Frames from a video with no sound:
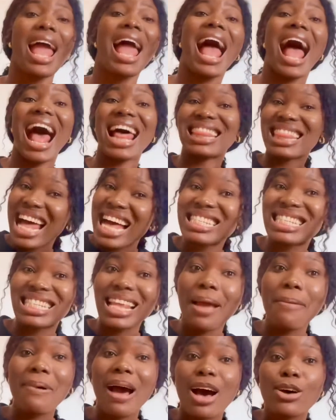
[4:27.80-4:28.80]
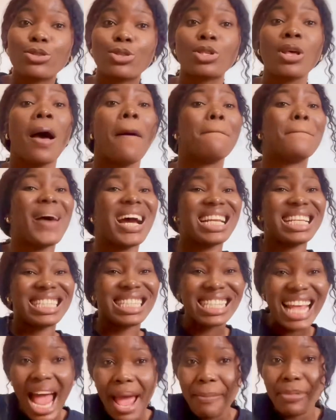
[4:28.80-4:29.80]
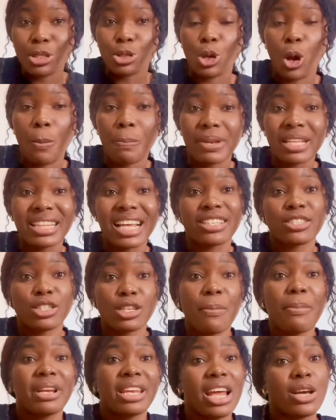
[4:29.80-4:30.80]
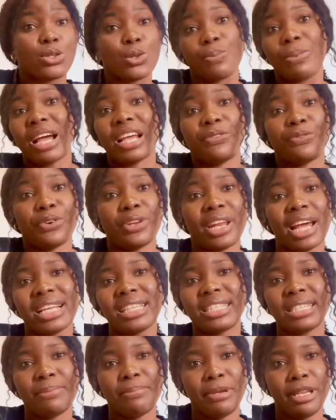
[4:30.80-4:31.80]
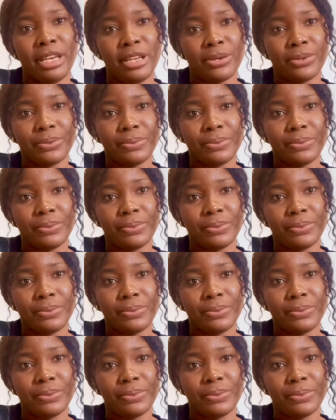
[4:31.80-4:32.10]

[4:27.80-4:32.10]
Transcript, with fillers: and that same house by the time it's completed somebody else will buy it for 90 million